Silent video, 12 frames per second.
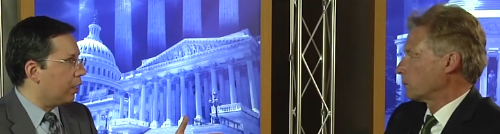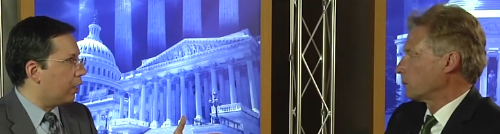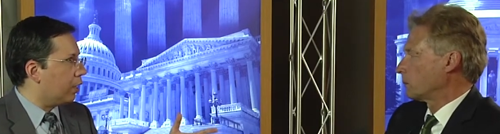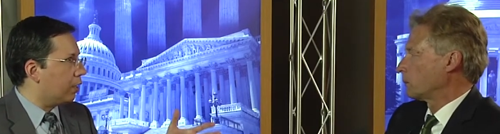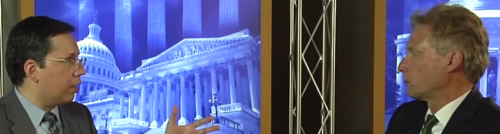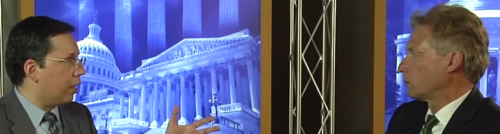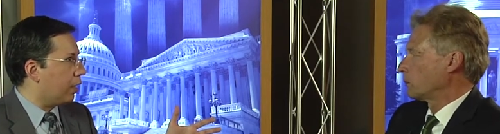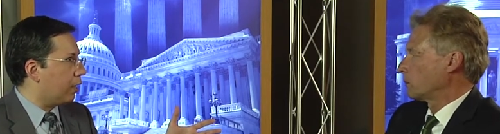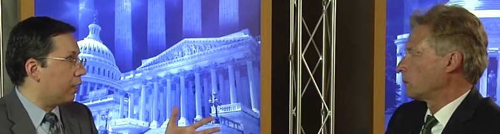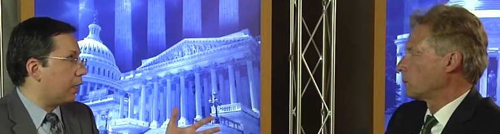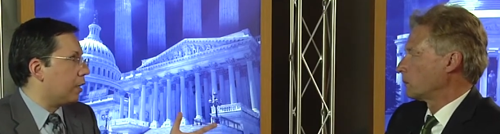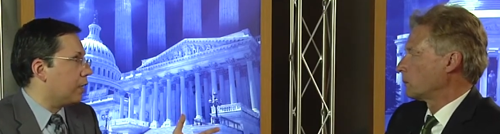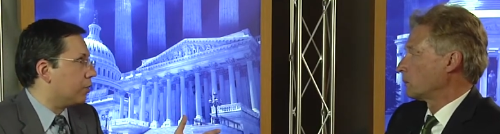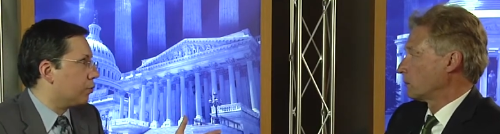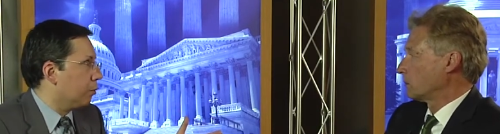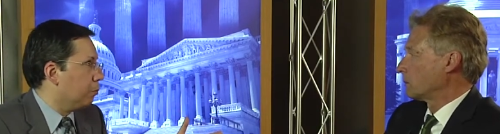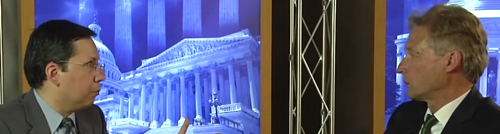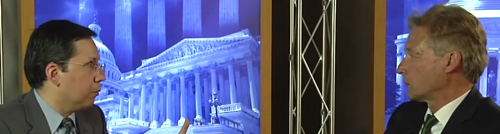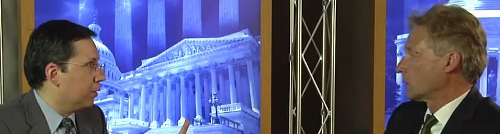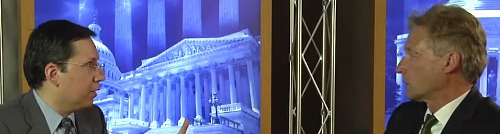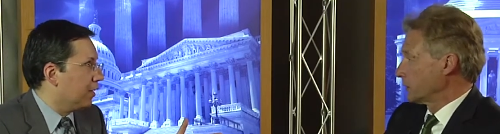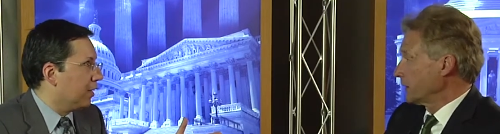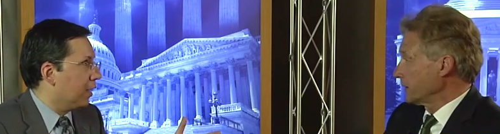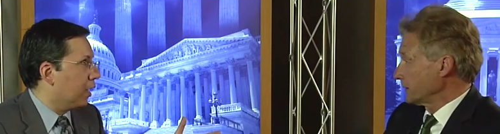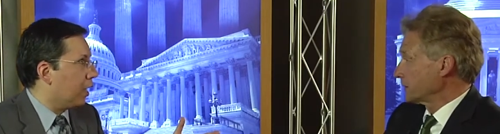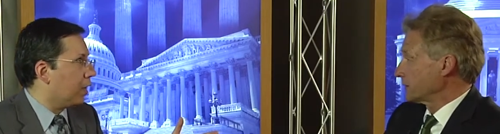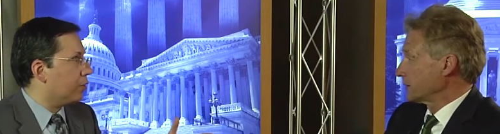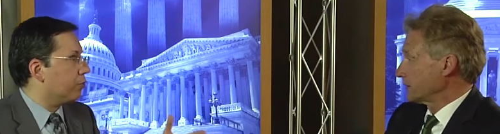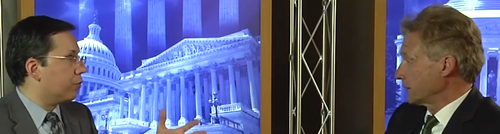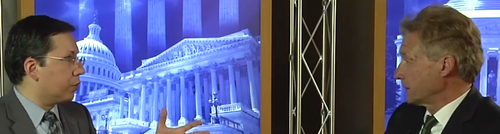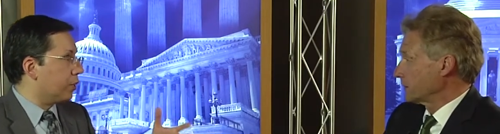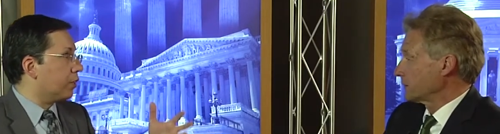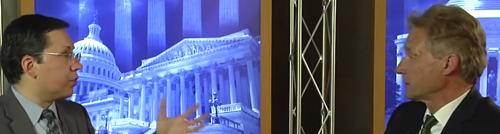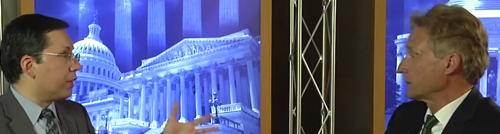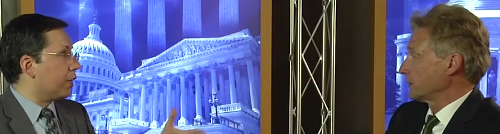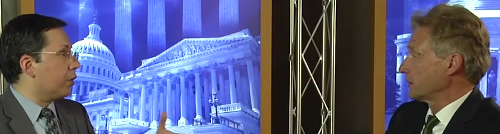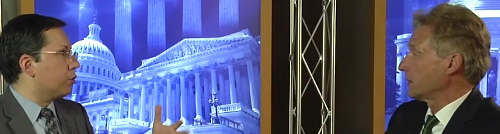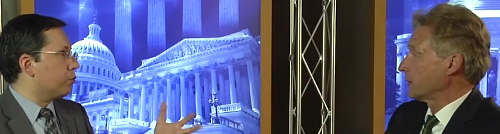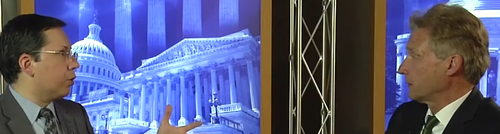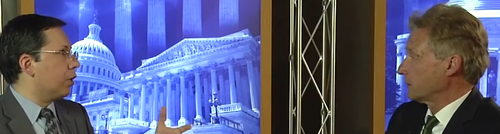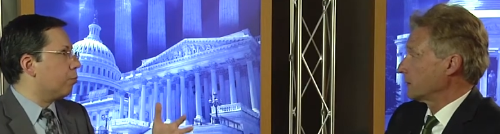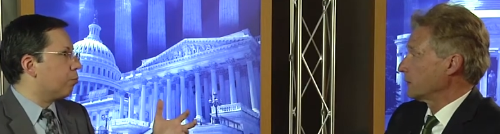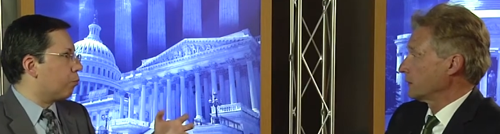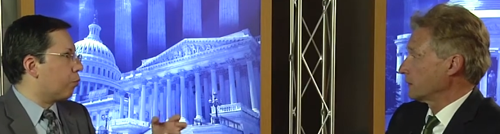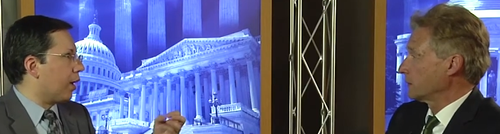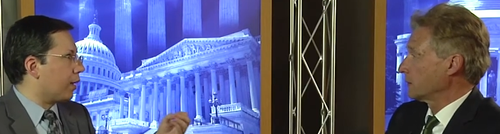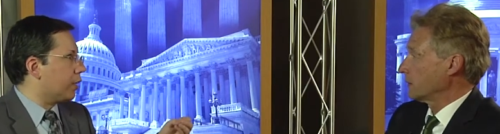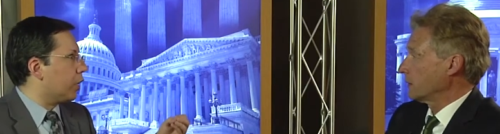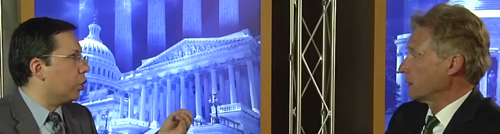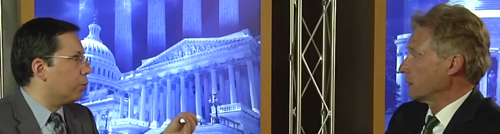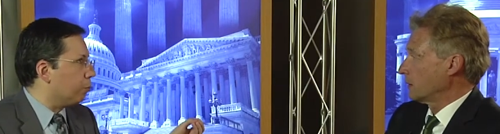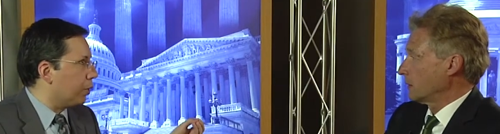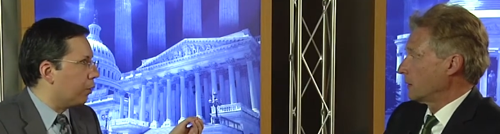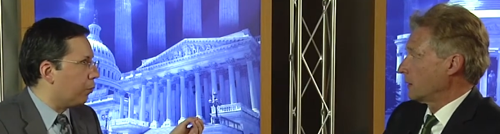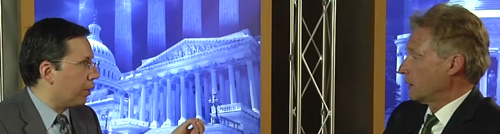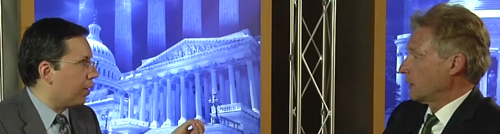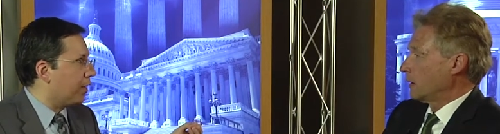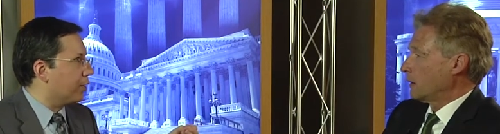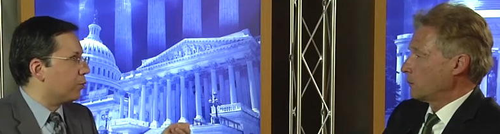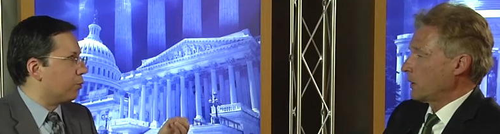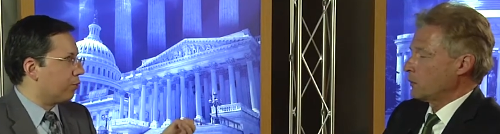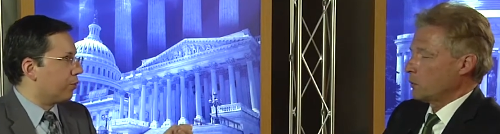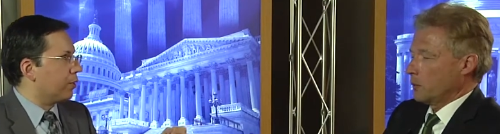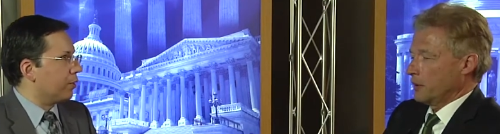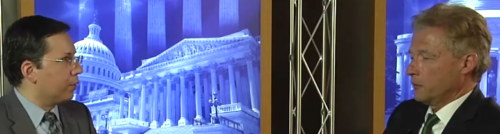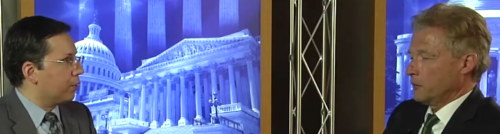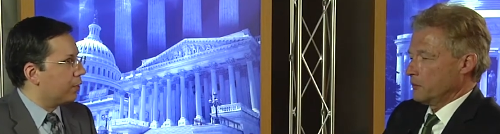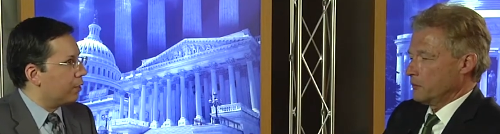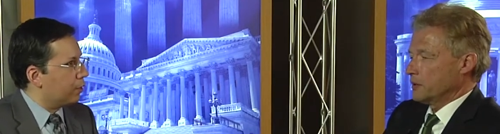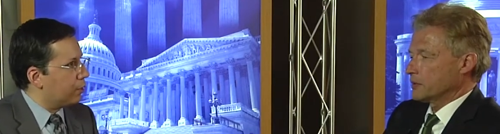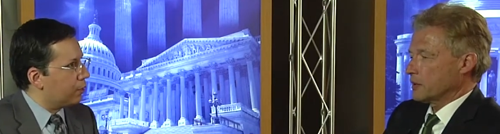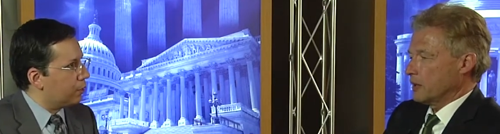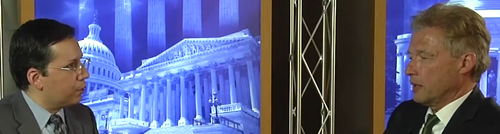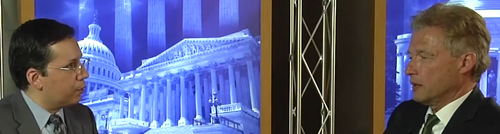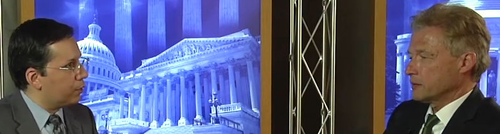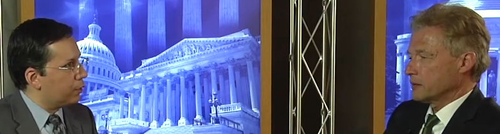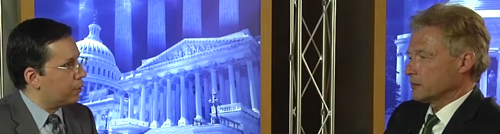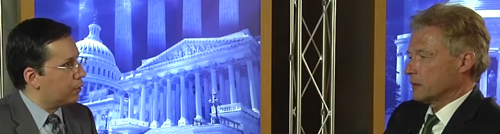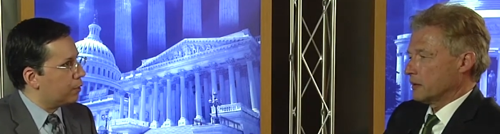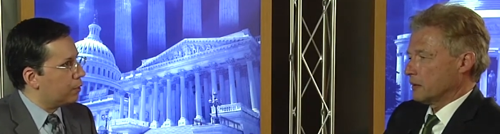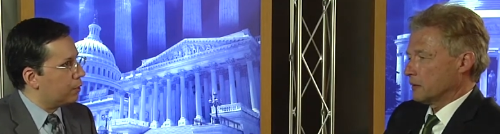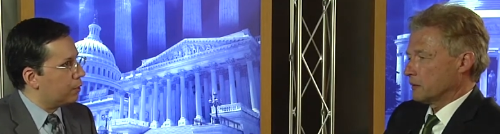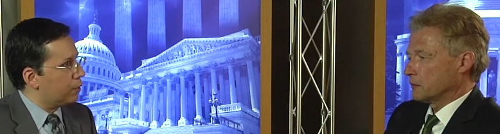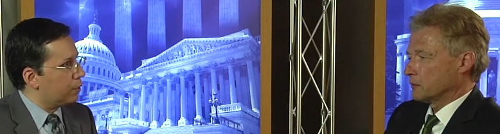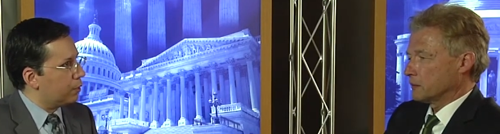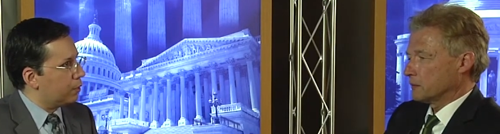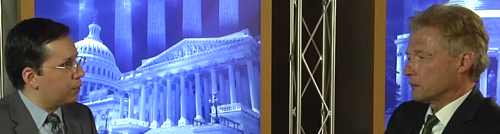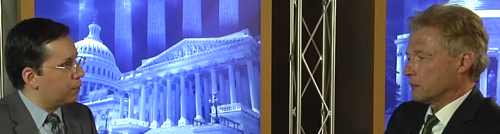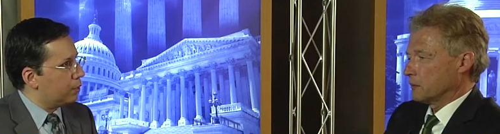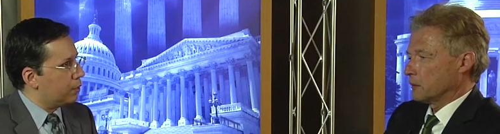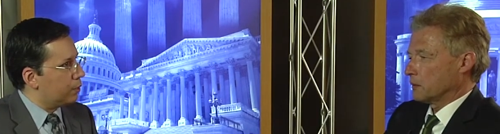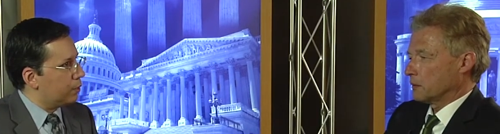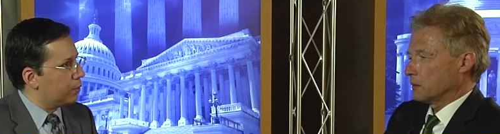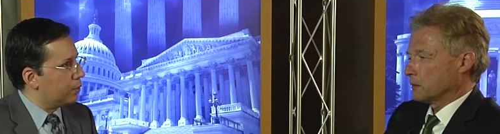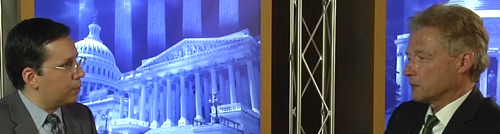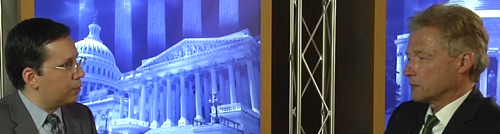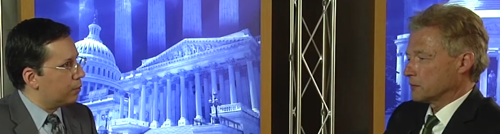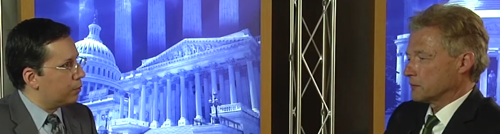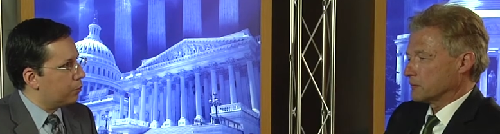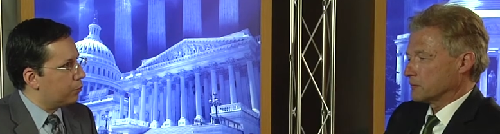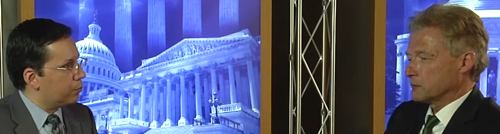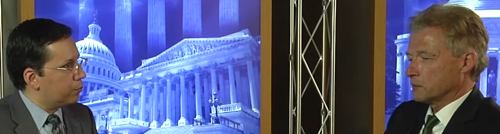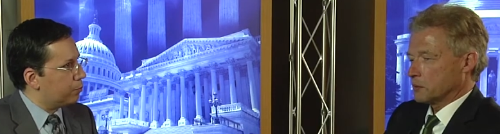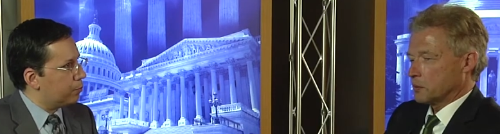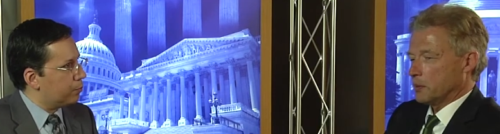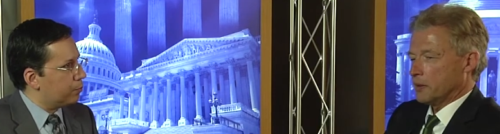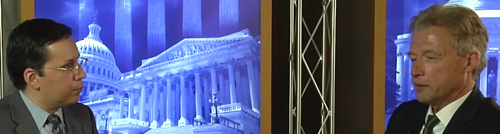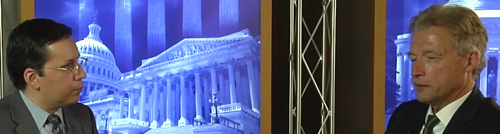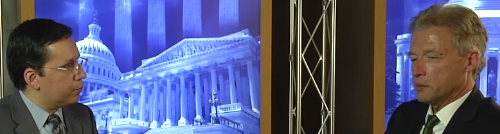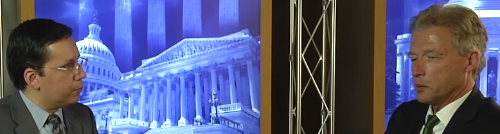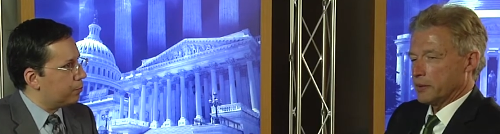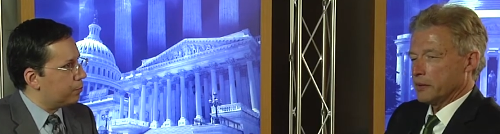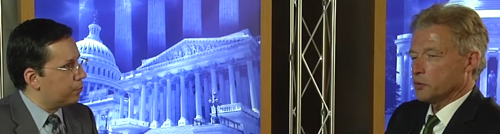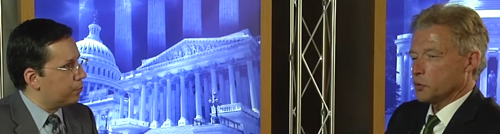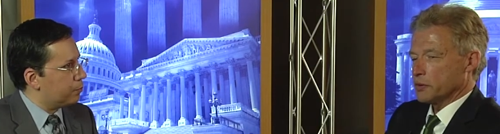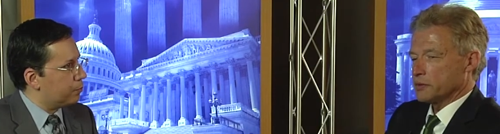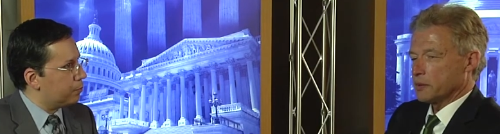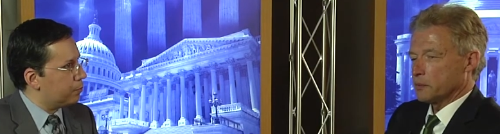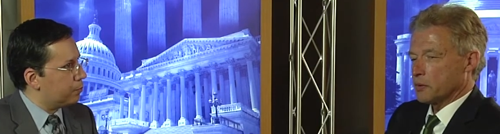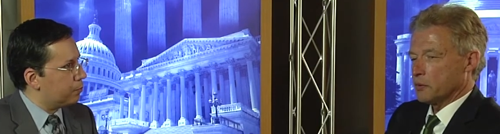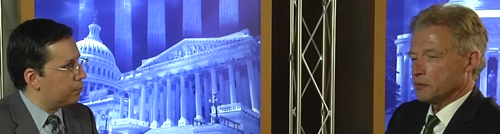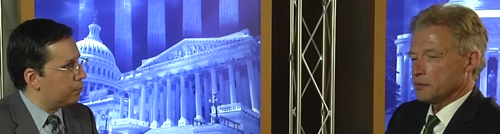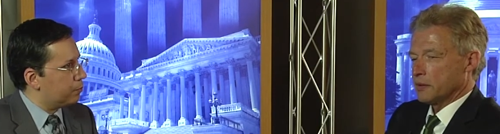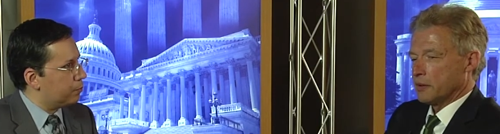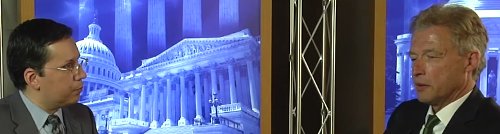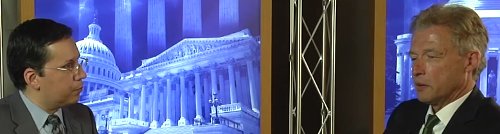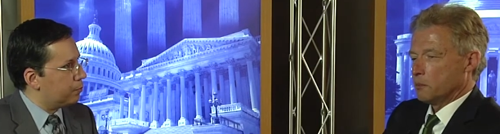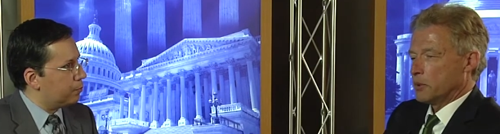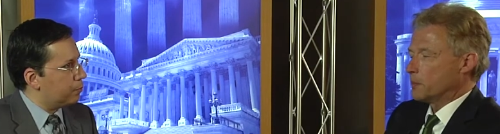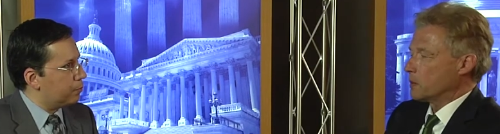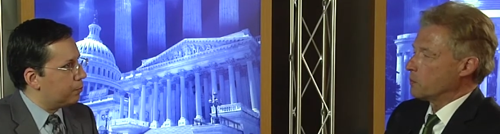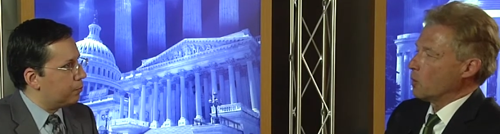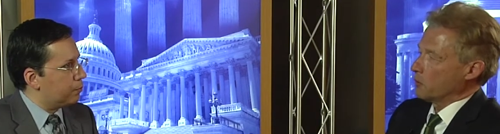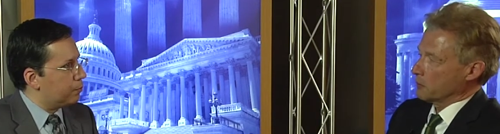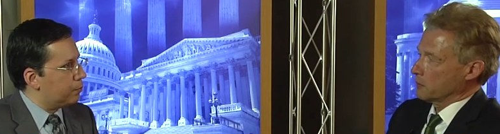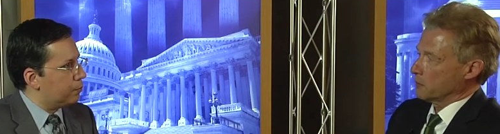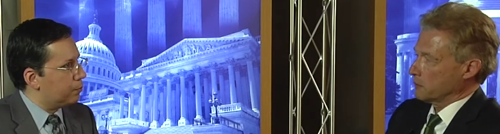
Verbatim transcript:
Speaker 1: In mm a in a classroom. Yes. And the first yes. and the second year yeah, is really yeah, practicum yeah. in a way. It's By the way,
Speaker 2: the, these classes are are, are uh, quite quite interesting because people bond.